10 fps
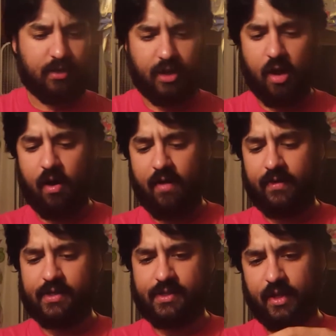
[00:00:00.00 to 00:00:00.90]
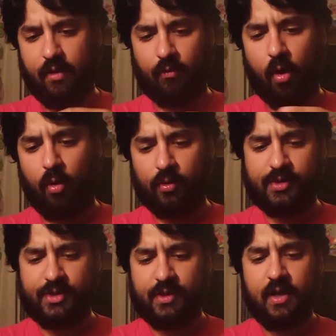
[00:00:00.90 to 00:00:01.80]
Obviously it
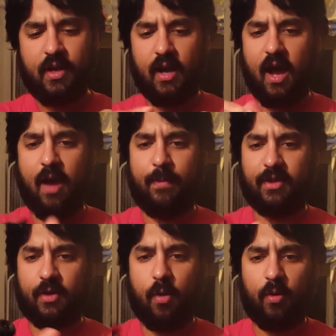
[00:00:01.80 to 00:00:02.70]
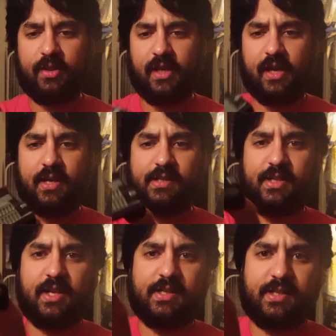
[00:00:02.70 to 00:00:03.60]
rolls. But the cool thing
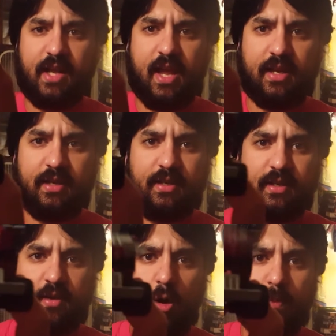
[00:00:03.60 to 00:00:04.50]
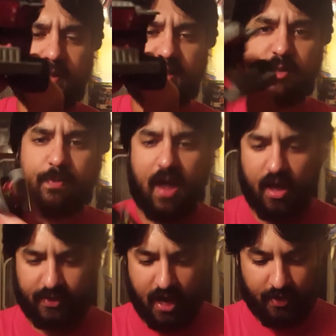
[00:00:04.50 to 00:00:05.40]
is it opens its
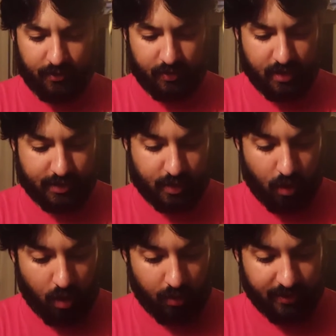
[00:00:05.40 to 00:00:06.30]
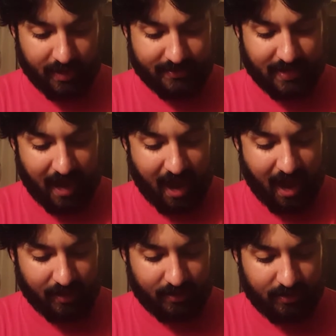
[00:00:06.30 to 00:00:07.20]
mouth, and it's called
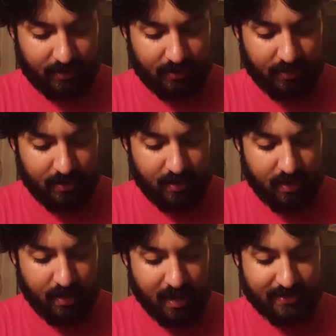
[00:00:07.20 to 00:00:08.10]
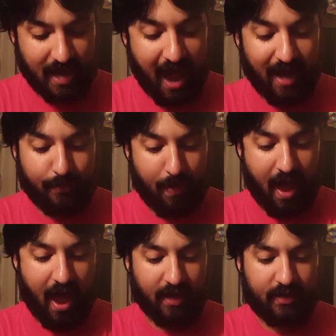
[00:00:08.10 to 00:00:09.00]
Attack
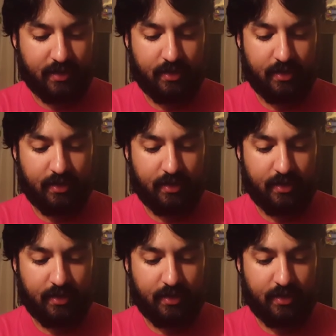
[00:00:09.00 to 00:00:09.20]
Pack.